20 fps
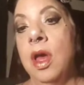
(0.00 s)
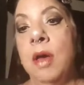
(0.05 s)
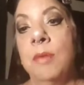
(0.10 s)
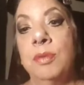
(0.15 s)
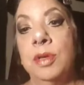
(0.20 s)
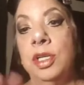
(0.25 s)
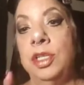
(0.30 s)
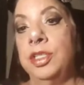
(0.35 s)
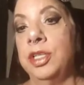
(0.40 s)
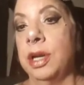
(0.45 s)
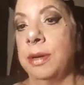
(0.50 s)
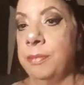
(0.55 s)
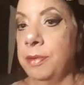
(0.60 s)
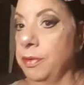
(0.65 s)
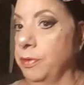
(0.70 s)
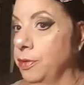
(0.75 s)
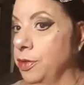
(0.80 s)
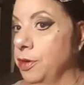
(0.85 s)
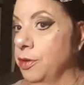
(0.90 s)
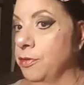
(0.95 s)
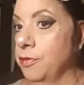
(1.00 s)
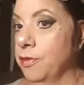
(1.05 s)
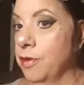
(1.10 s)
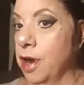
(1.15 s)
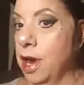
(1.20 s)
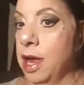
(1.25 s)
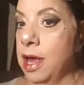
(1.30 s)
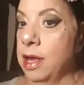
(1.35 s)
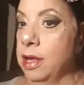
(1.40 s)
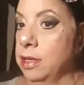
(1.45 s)
Please share me with your
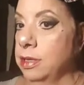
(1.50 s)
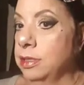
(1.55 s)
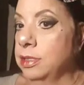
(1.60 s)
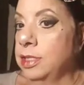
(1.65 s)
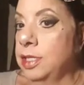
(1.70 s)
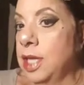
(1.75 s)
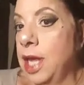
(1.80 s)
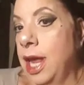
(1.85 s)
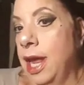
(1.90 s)
friends,